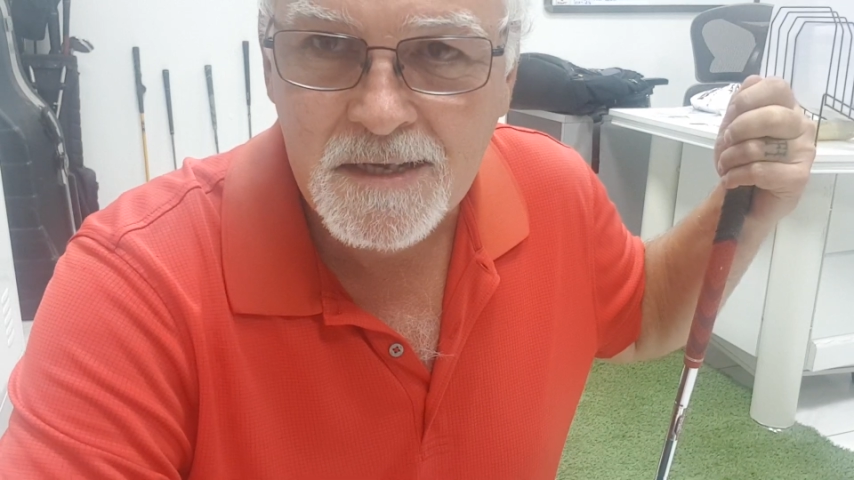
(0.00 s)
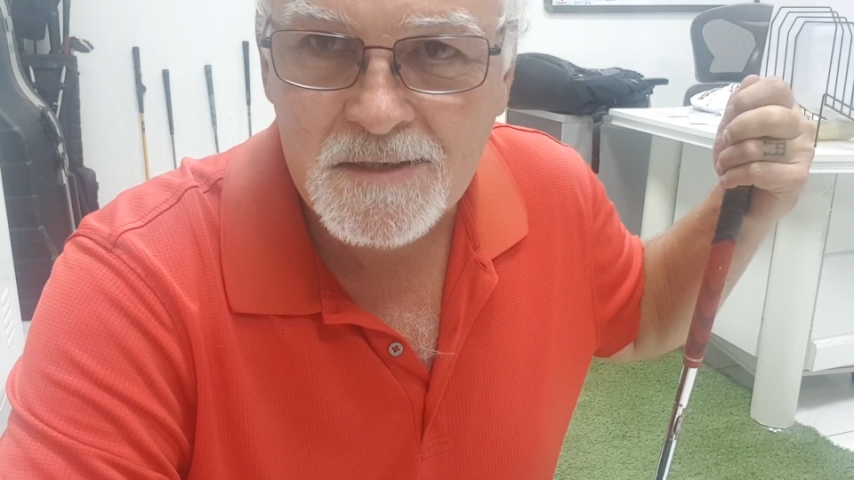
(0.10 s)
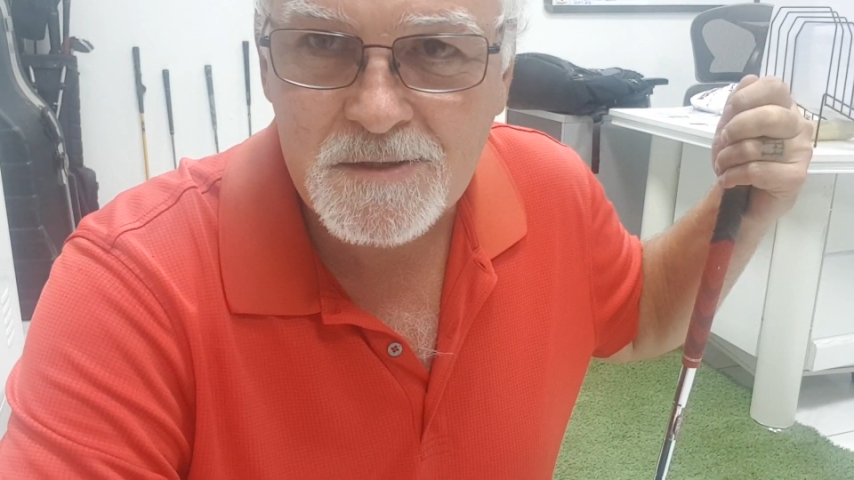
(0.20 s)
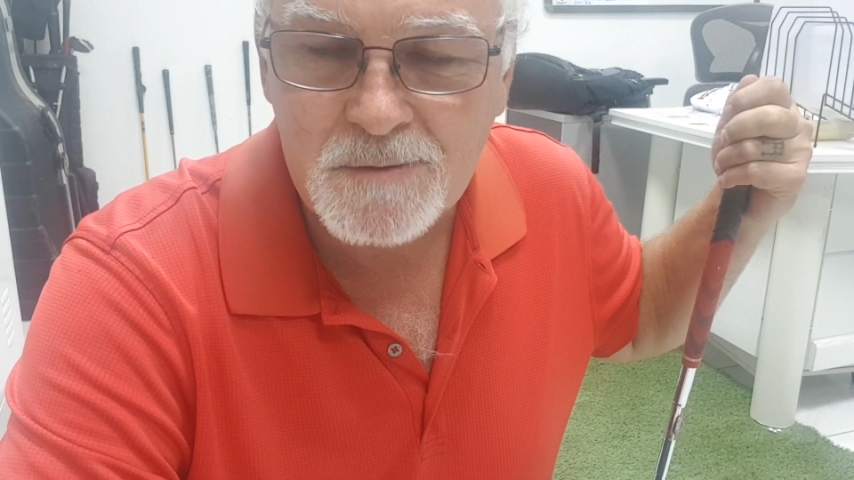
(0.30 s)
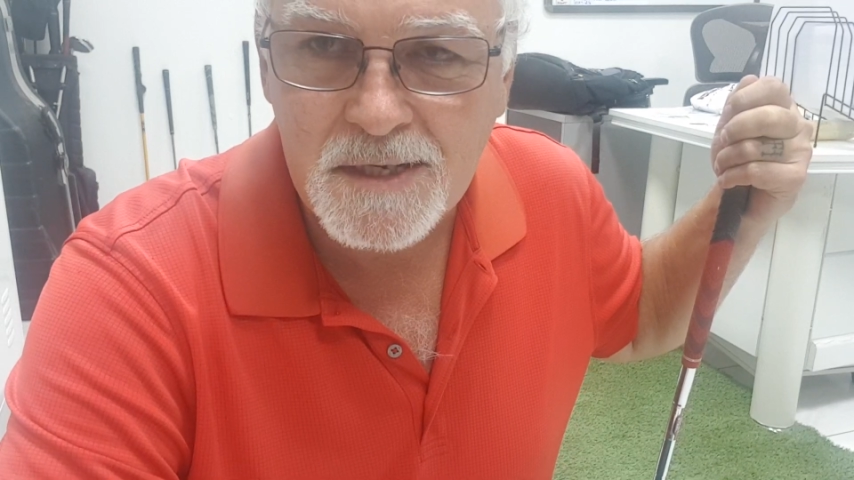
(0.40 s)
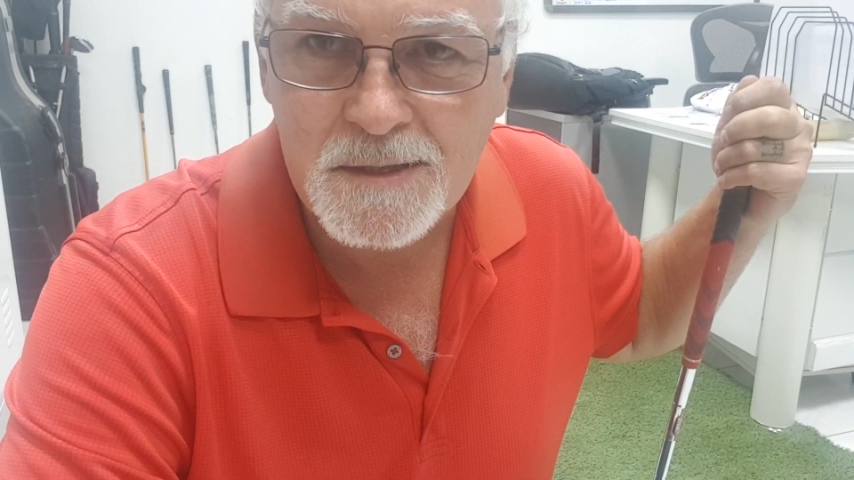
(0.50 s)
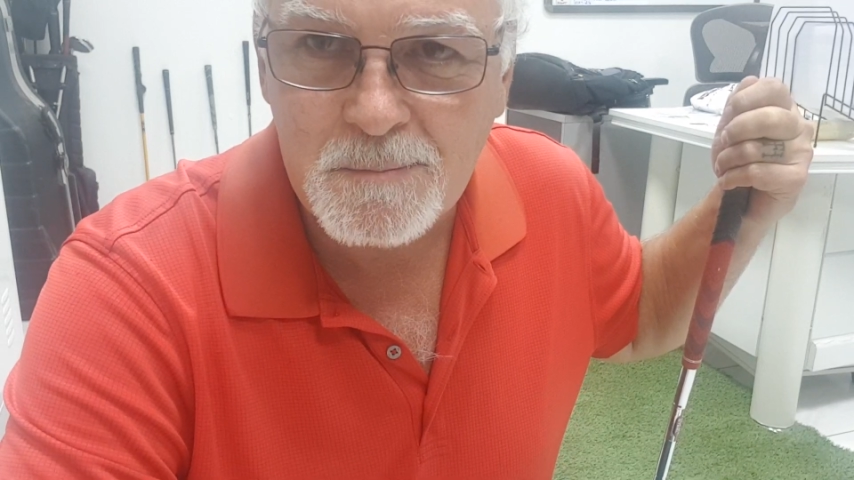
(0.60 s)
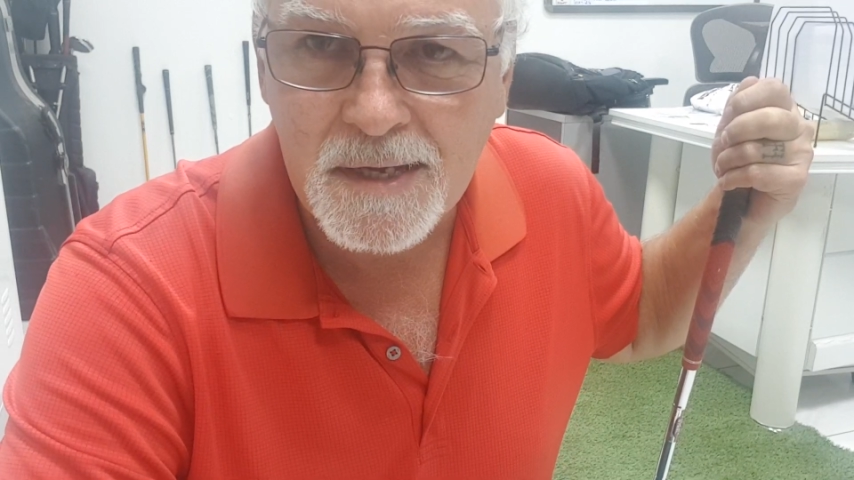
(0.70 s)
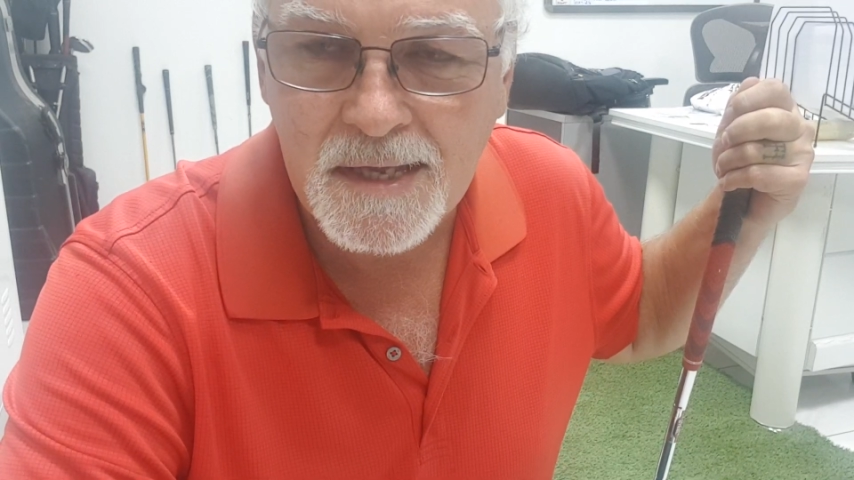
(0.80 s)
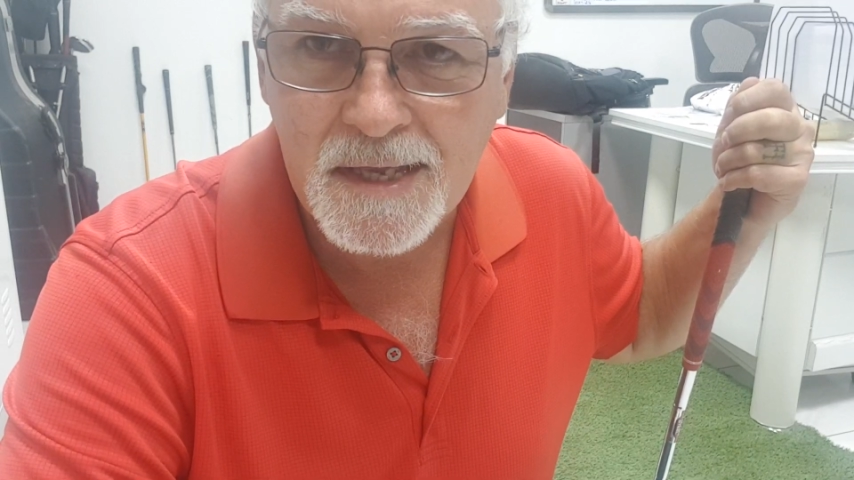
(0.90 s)
strengthen
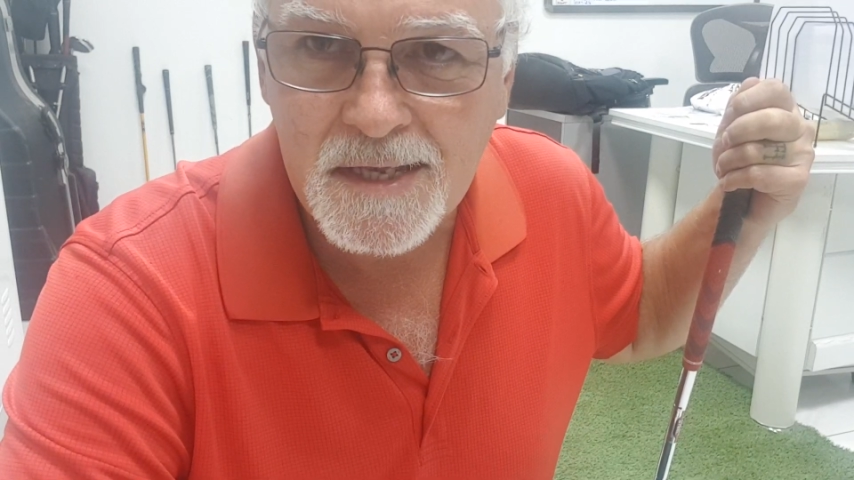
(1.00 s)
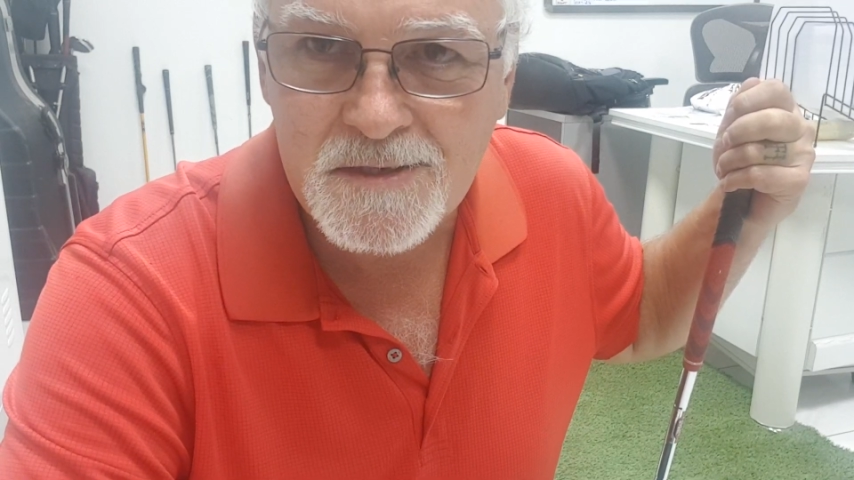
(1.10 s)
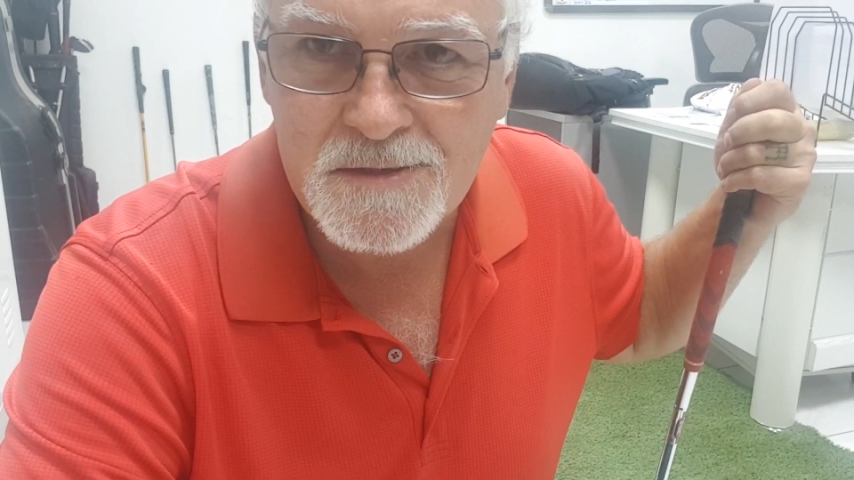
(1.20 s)
my hands